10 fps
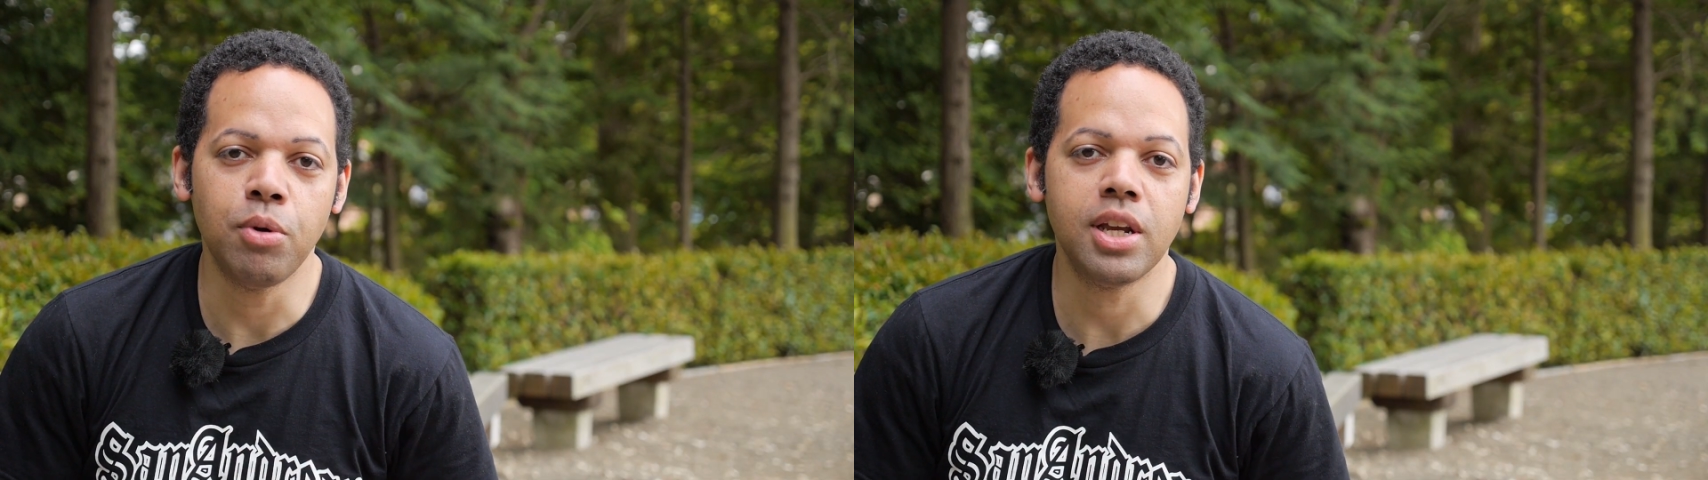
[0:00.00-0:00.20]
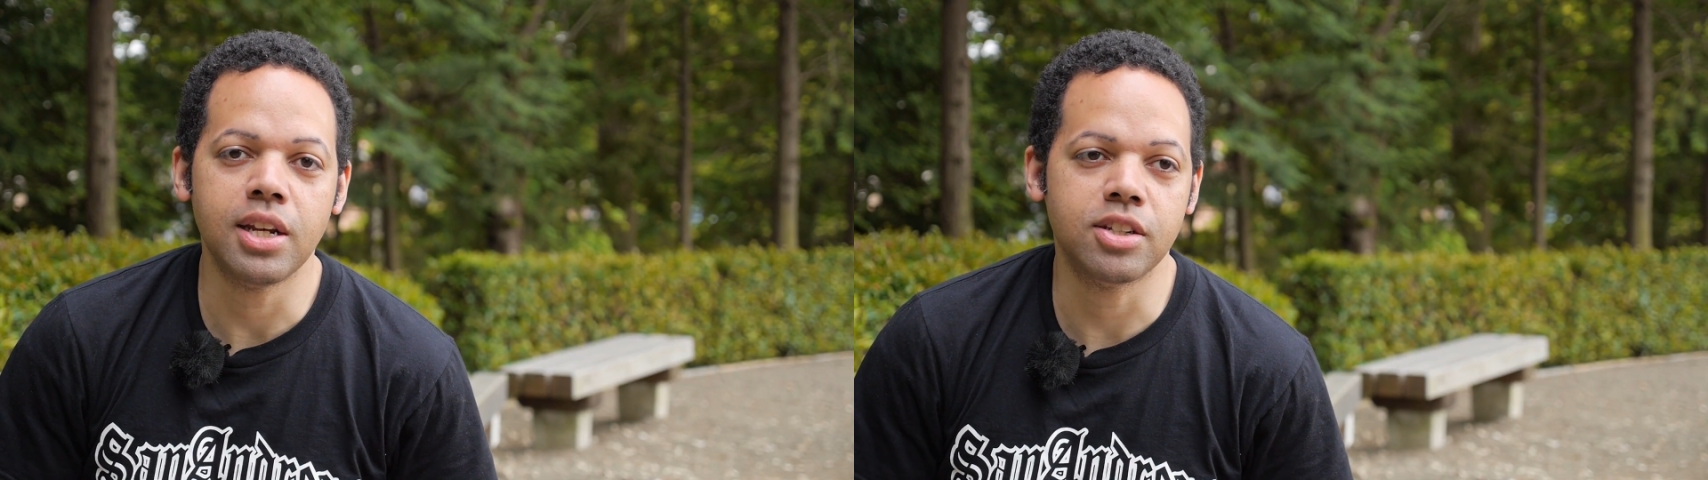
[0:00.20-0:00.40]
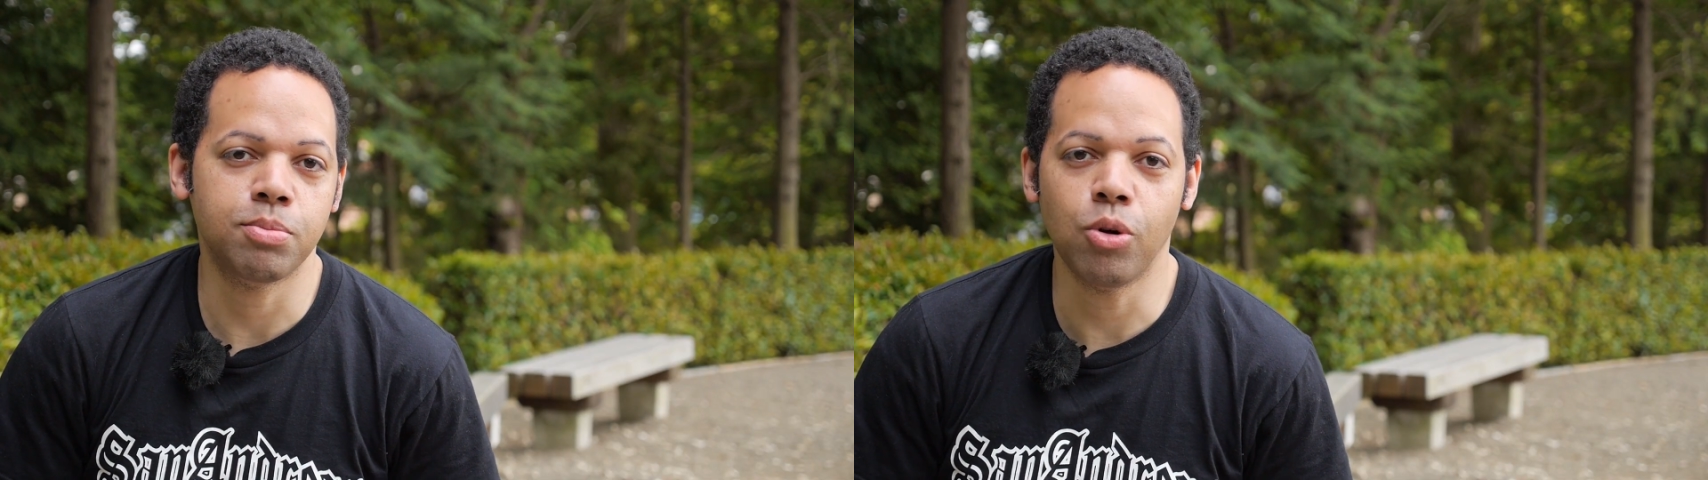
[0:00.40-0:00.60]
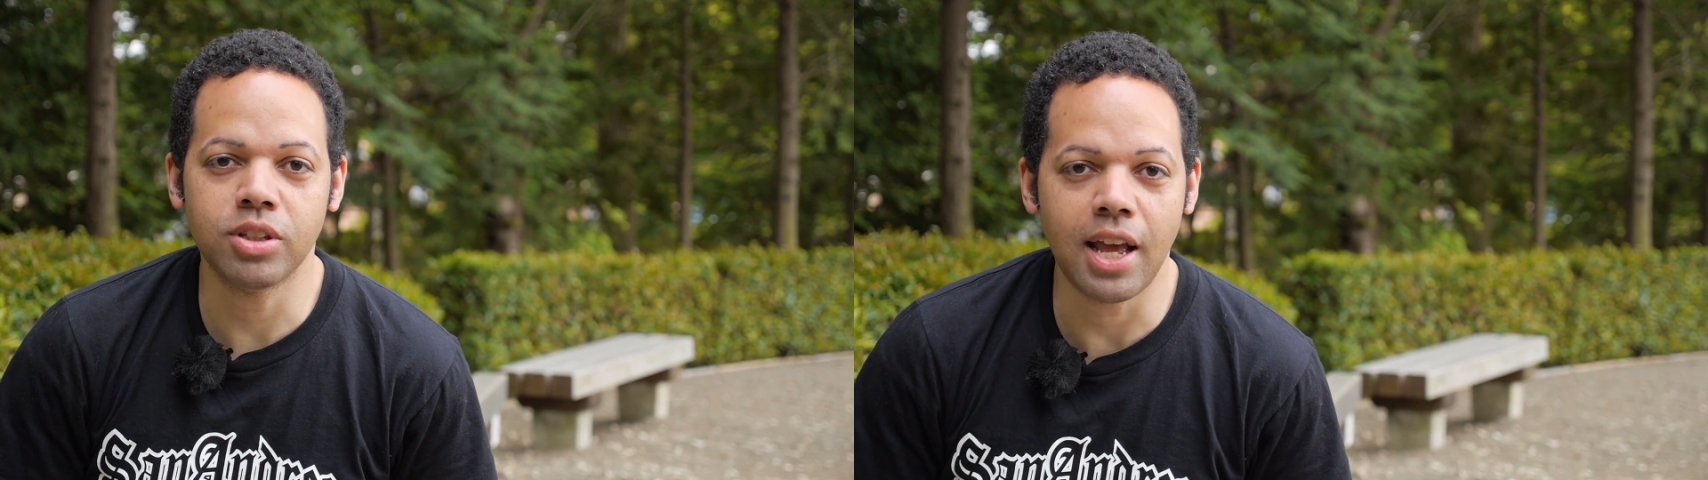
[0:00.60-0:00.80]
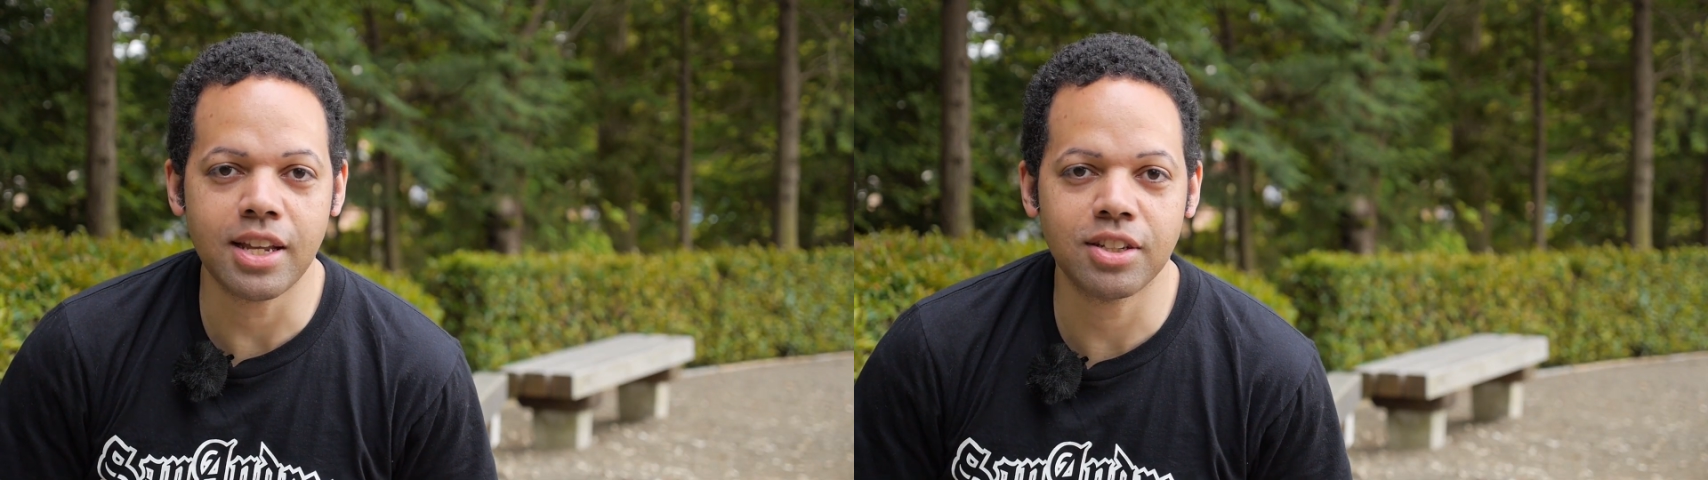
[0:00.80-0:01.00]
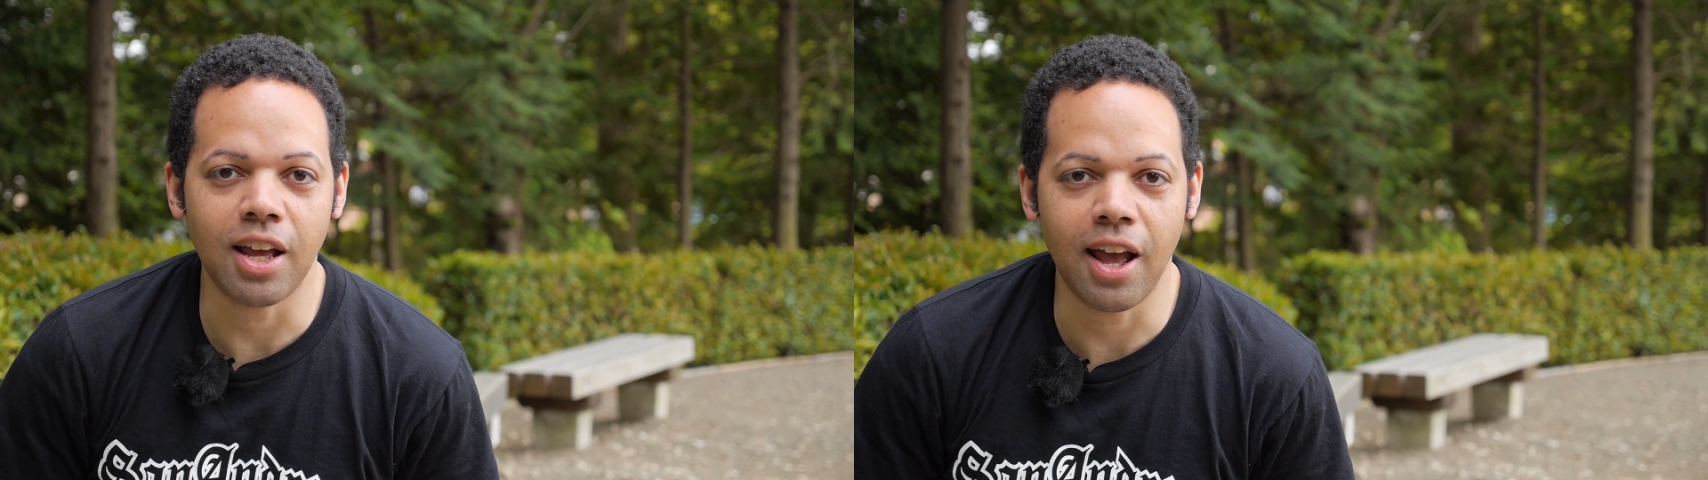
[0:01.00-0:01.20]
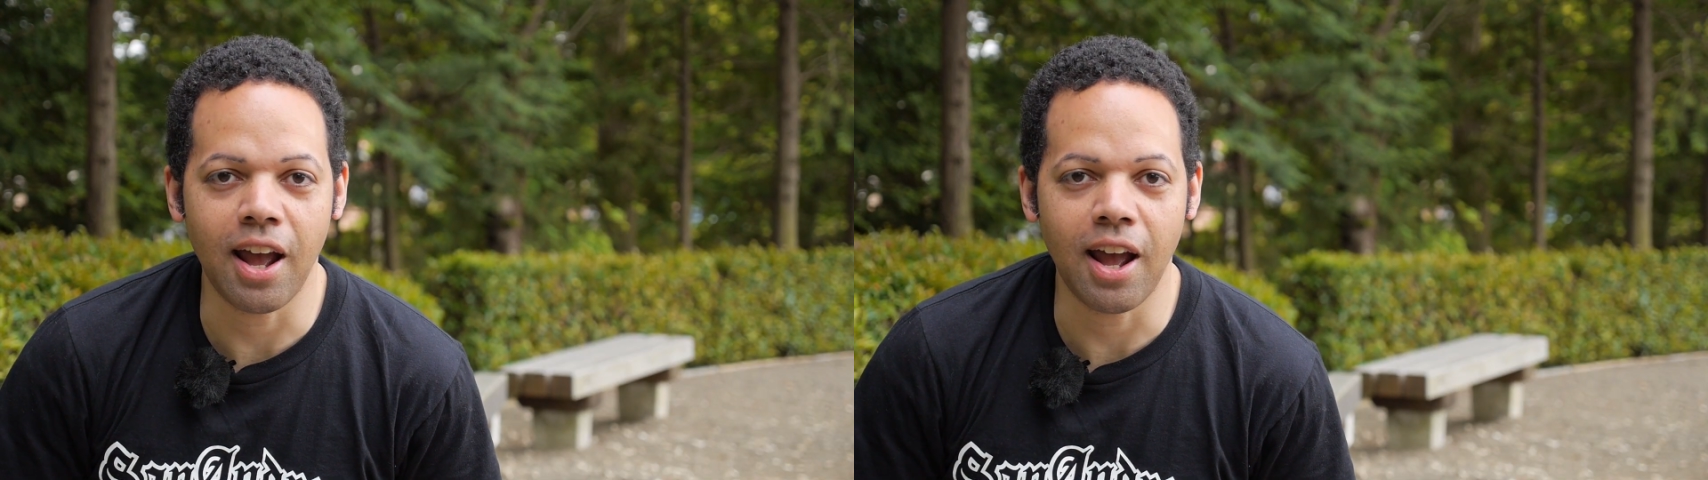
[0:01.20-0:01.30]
work in a small desk